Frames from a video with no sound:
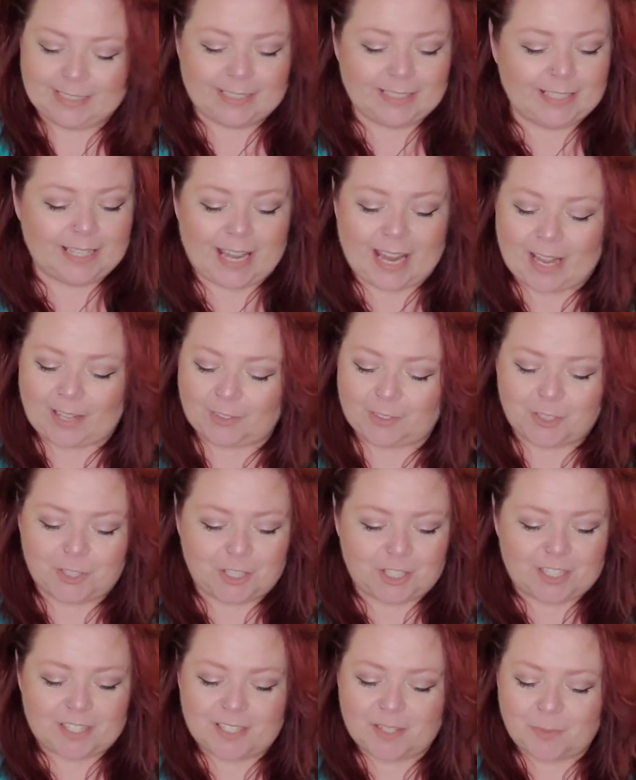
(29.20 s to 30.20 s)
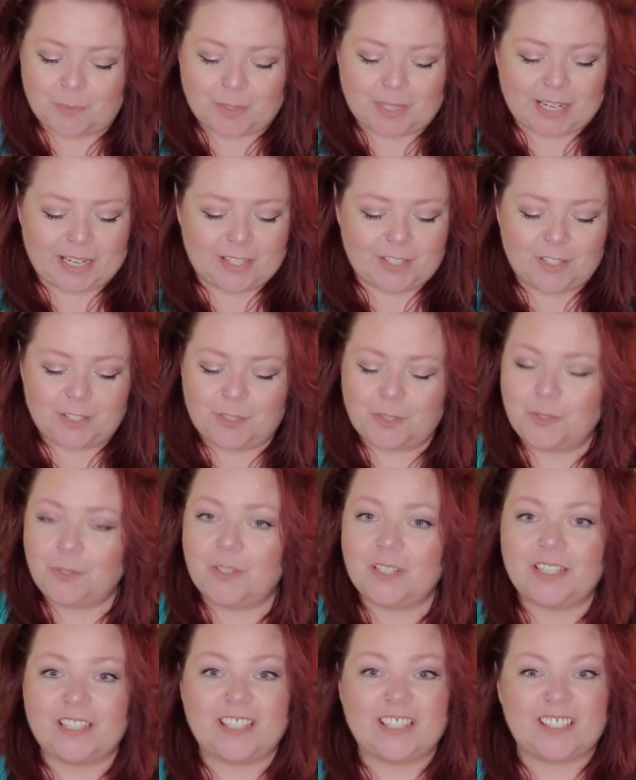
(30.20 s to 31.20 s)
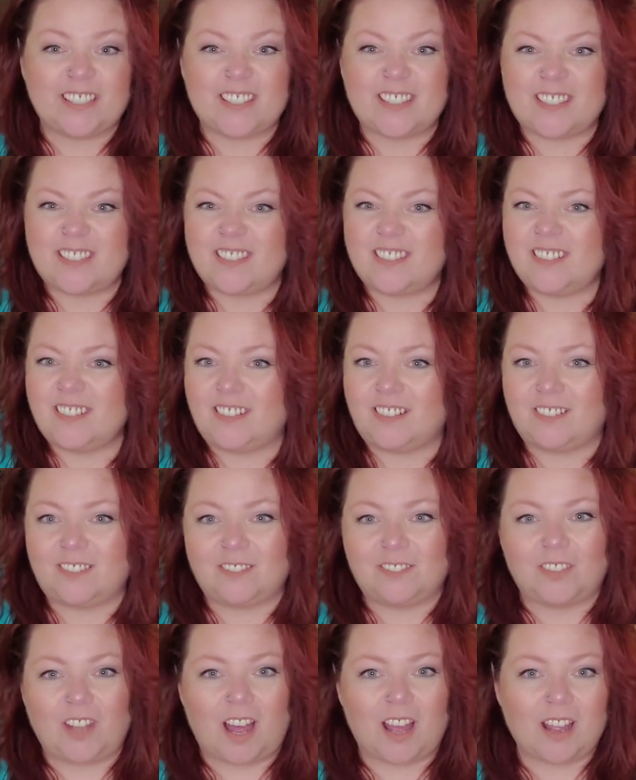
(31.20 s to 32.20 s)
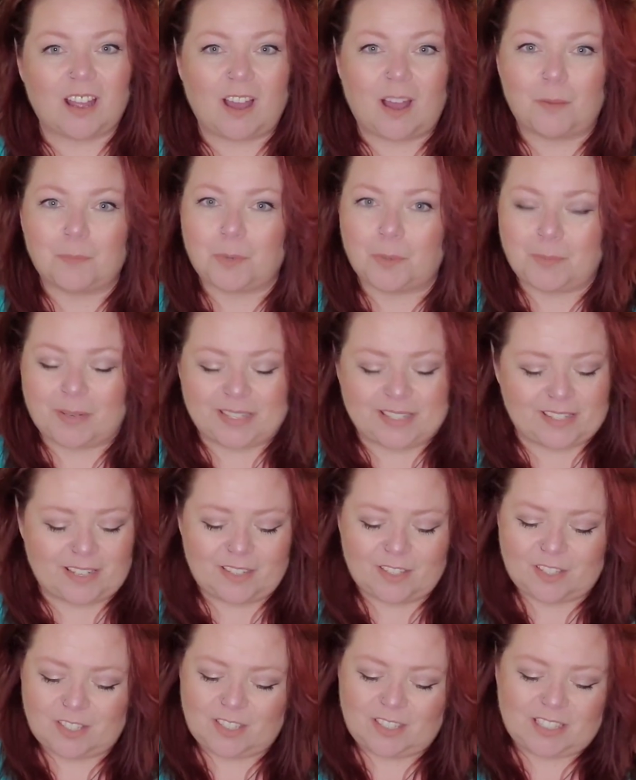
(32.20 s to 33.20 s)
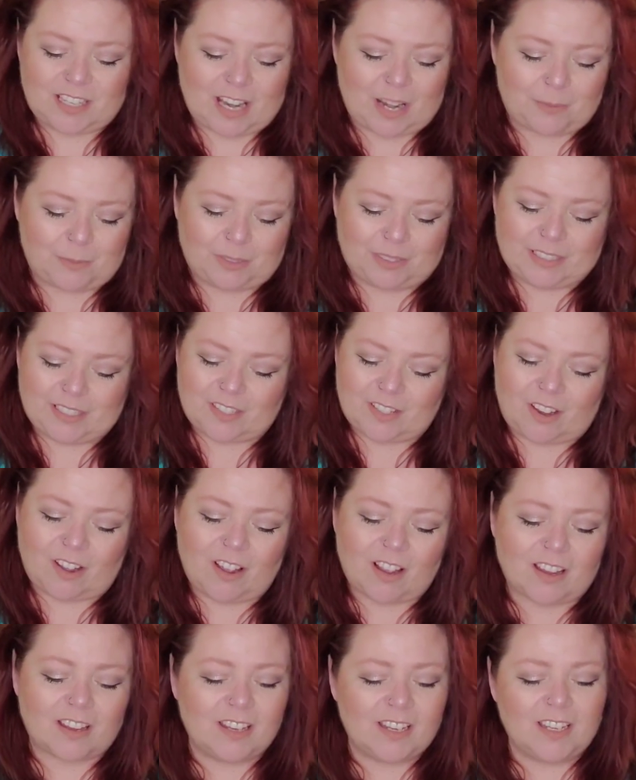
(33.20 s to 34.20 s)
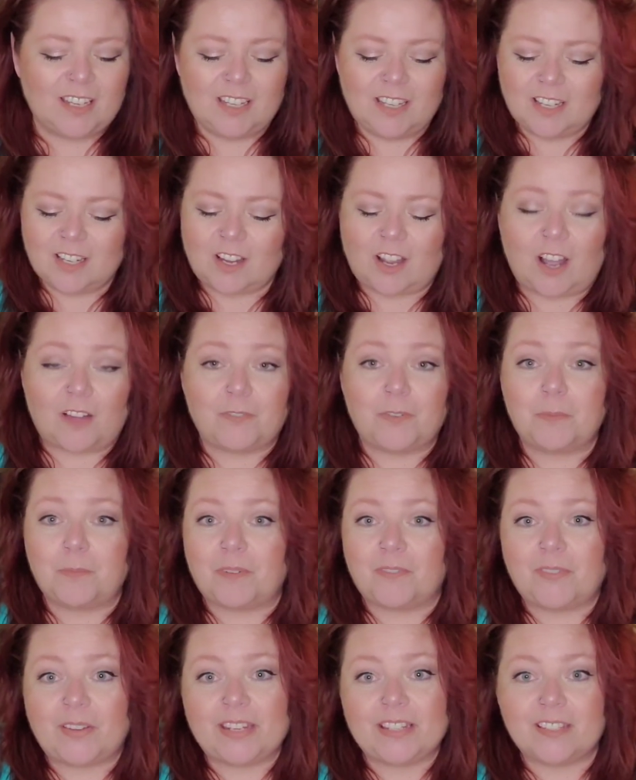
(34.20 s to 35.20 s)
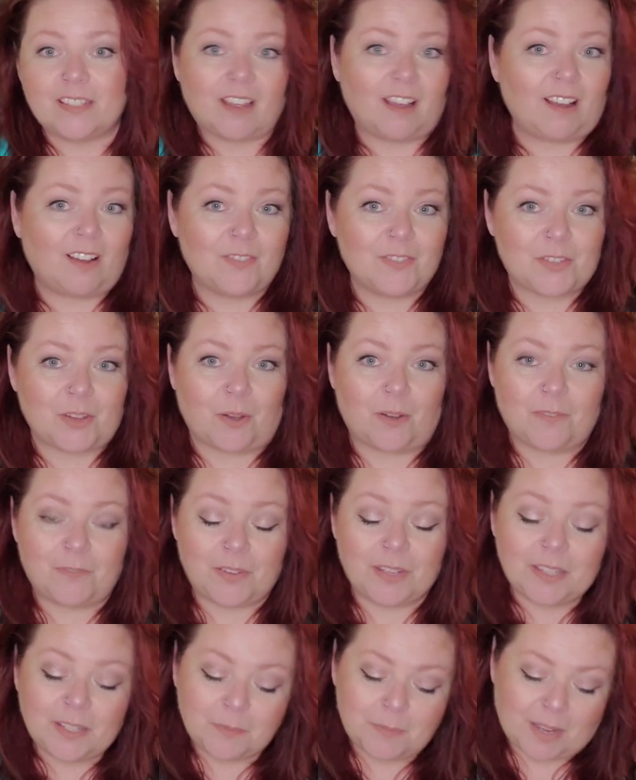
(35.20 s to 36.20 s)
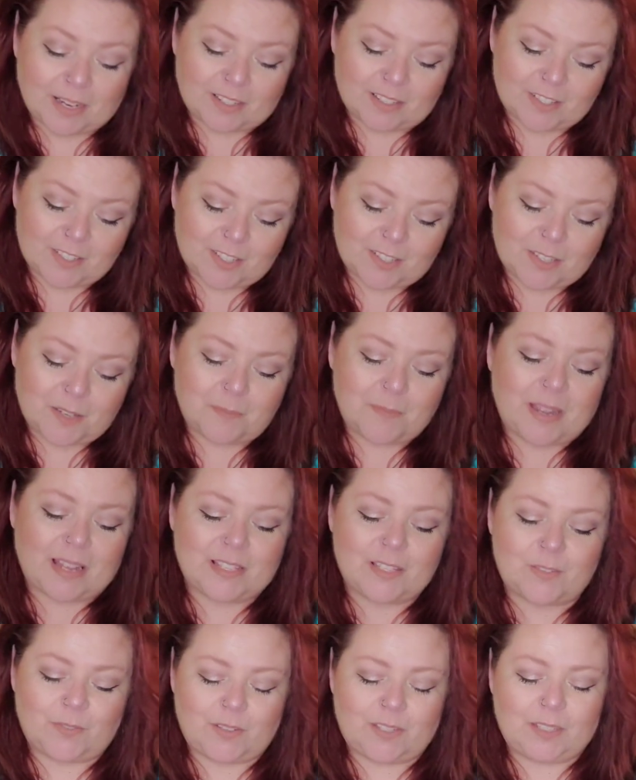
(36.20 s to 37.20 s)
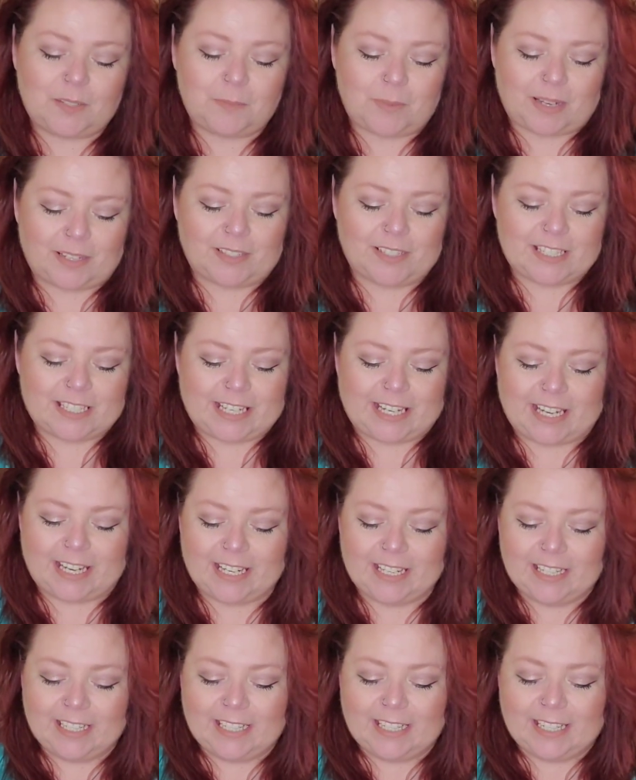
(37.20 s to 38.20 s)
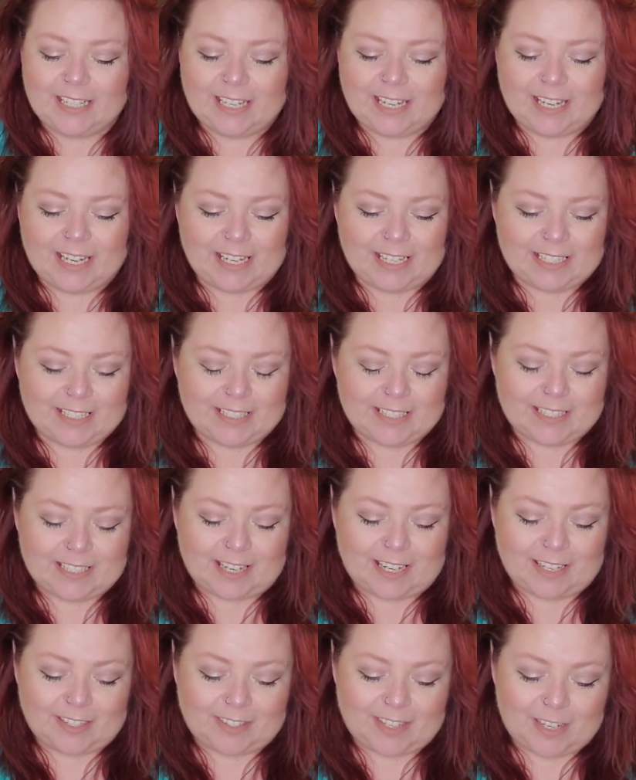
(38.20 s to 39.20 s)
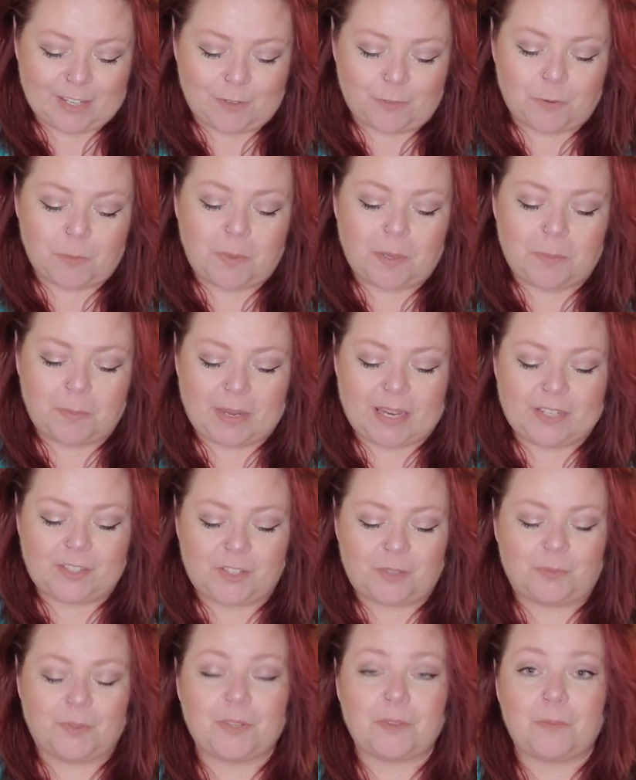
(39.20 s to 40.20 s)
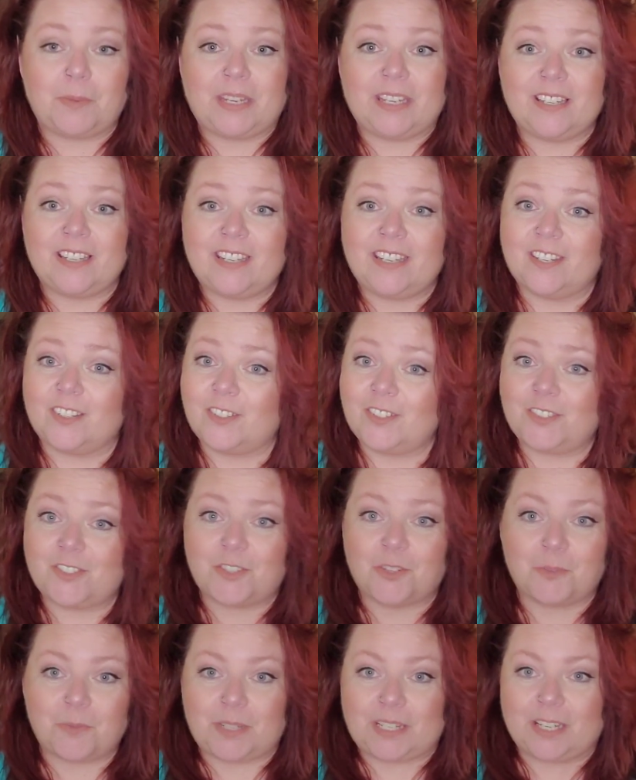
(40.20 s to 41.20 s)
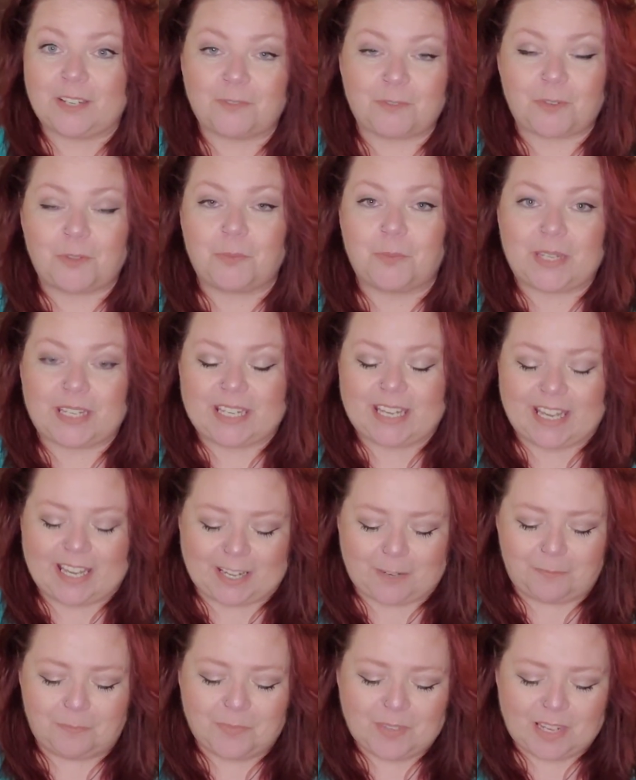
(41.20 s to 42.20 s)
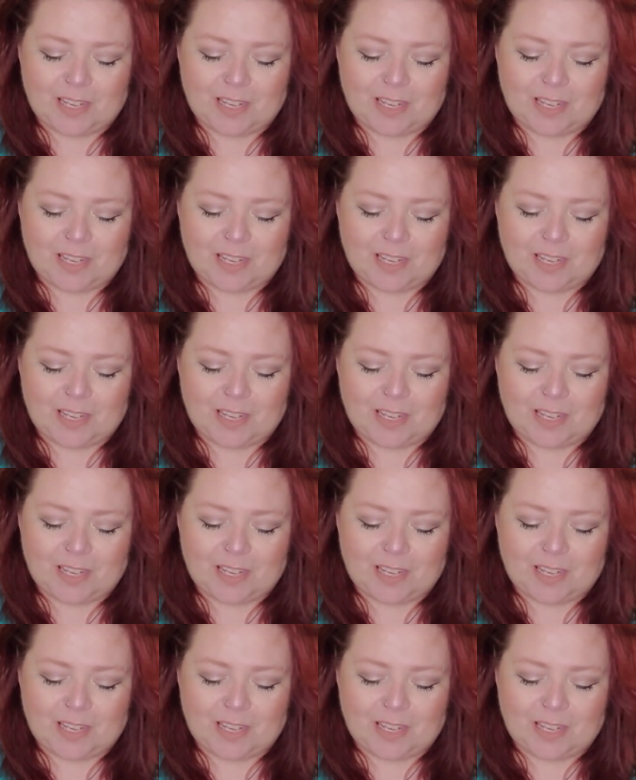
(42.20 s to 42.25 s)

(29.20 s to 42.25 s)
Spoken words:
allergies, and when I do, it's, lung compromisation, can't really talk, coughing my face off. So feeling better, took some meds, feeling better today. And thank you for being patient with me. Here is your reading for the week ahead.